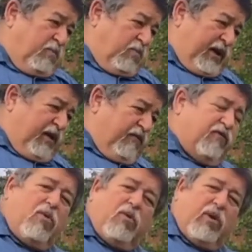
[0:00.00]
you bring it
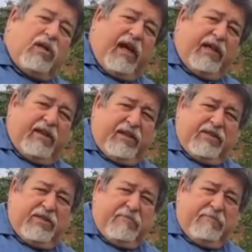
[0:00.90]
forward like
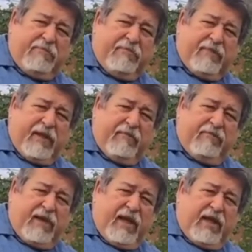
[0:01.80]
this,
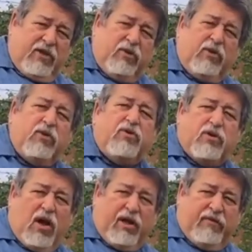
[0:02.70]
you
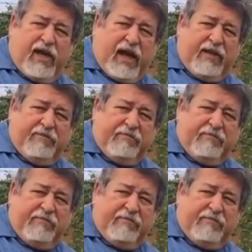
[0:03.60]
lose all of that.